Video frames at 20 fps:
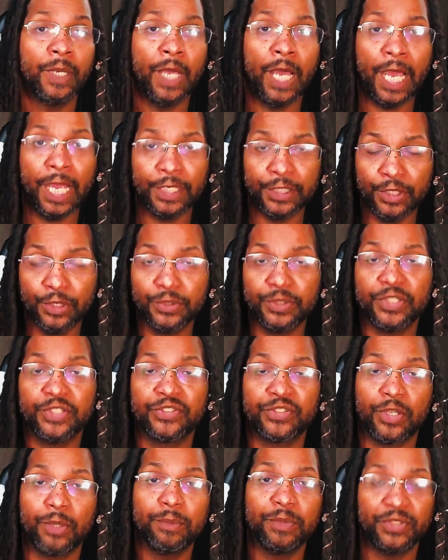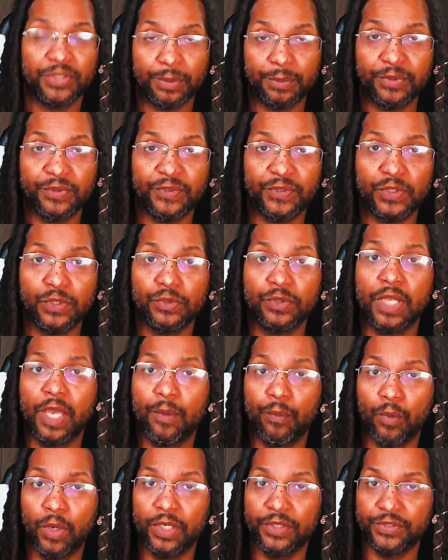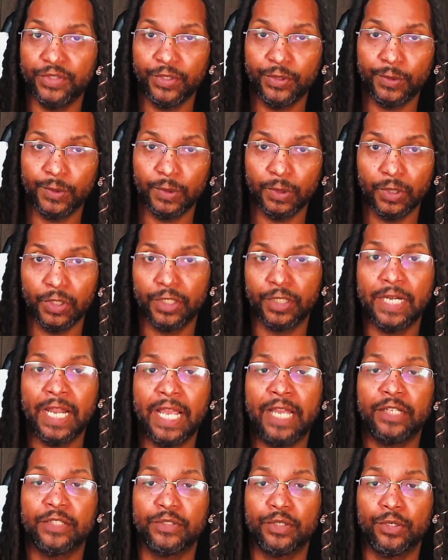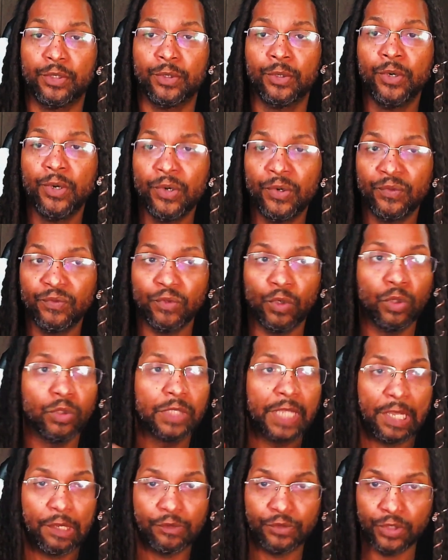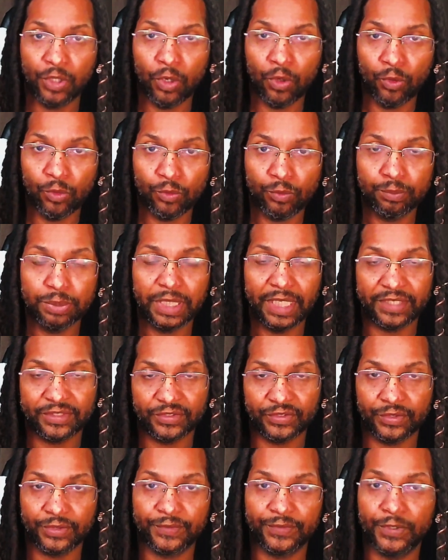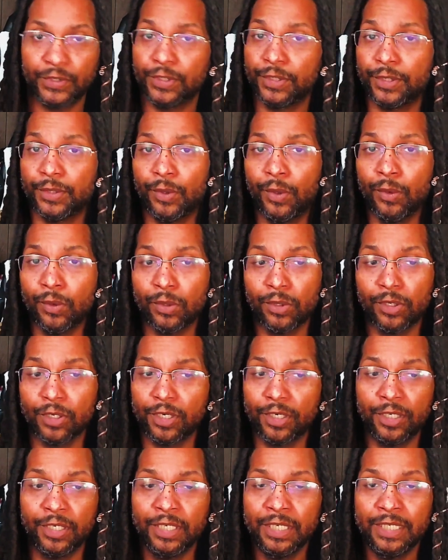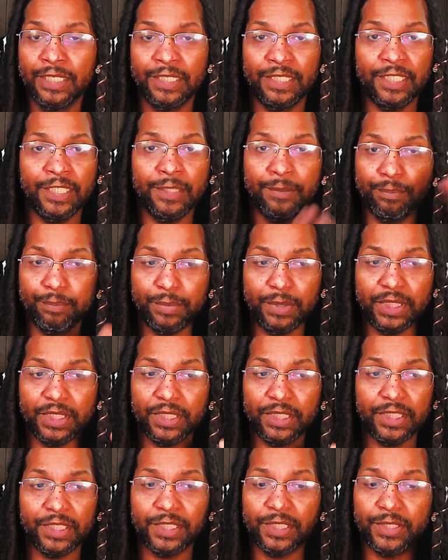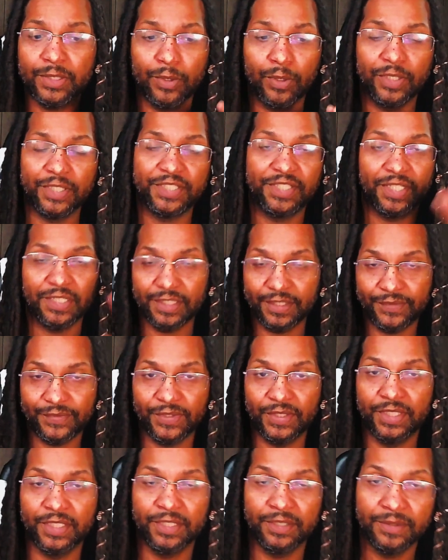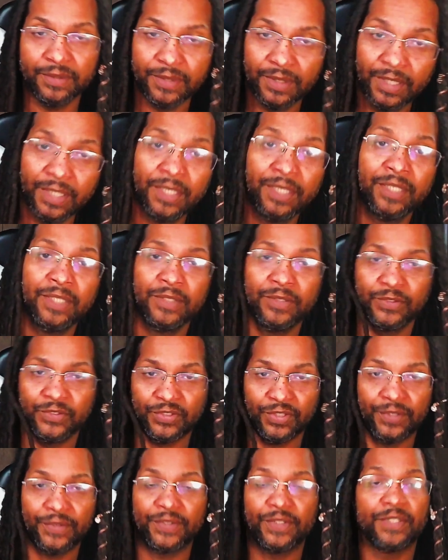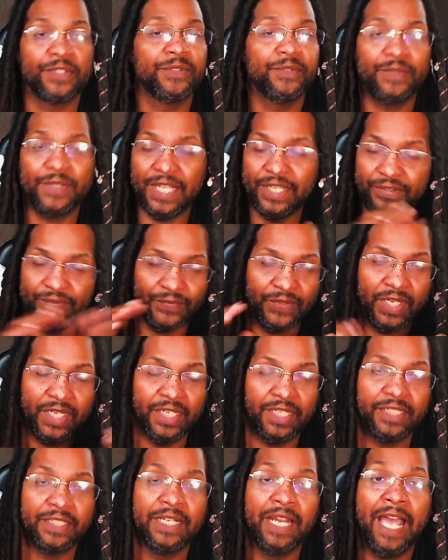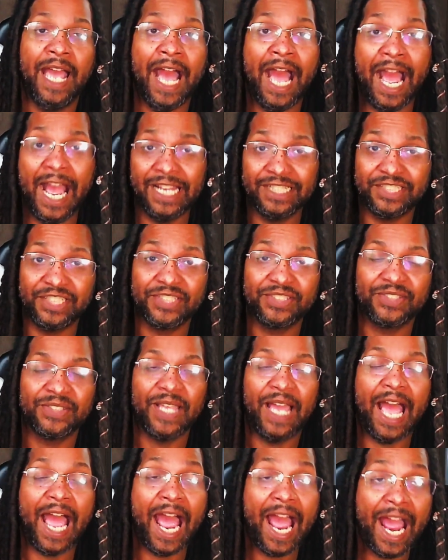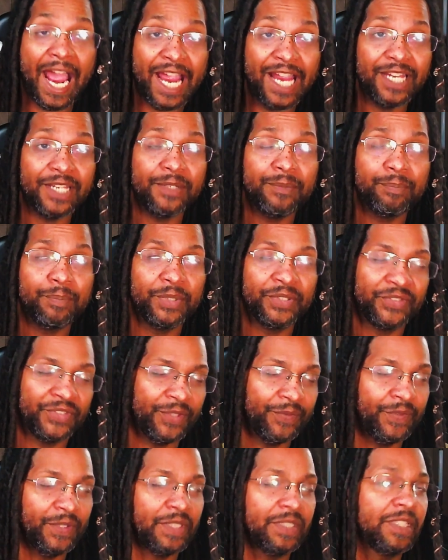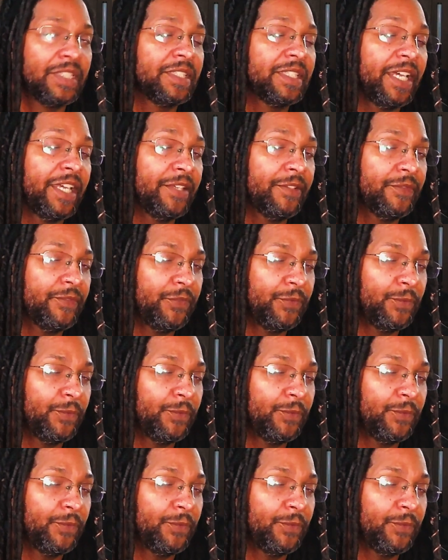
I know there's going to be some of you that want to learn how to roll out your own Plex server or Emby or Jellyfin server. That's fine. I just, I specifically like